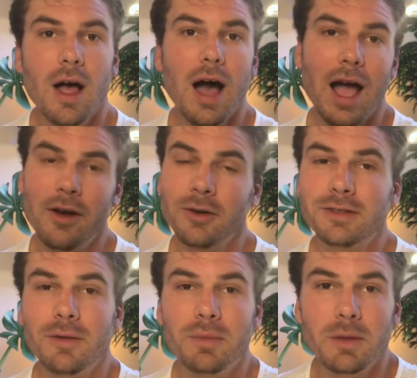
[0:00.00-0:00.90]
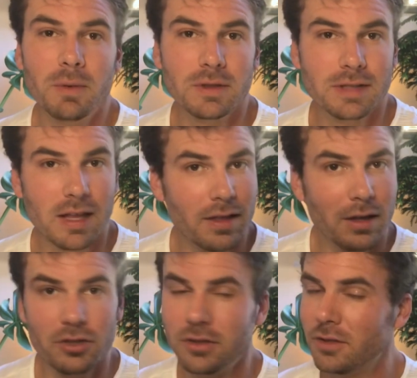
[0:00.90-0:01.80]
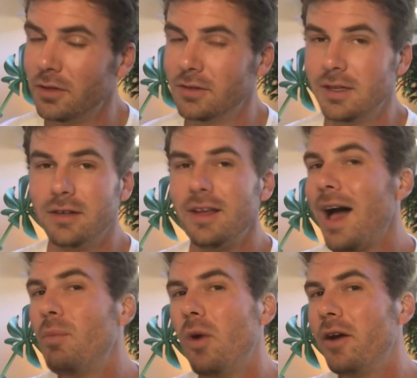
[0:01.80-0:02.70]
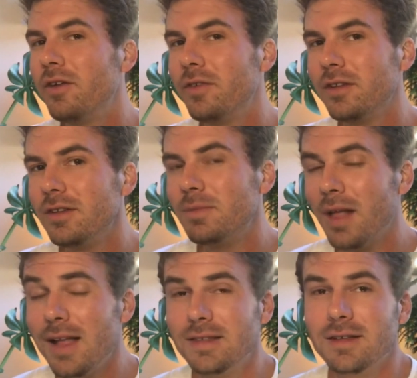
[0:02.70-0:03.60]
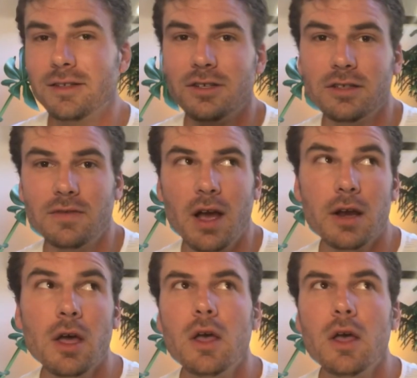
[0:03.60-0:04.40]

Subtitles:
I know some people say they just use their tap water for these plants and it's just fine.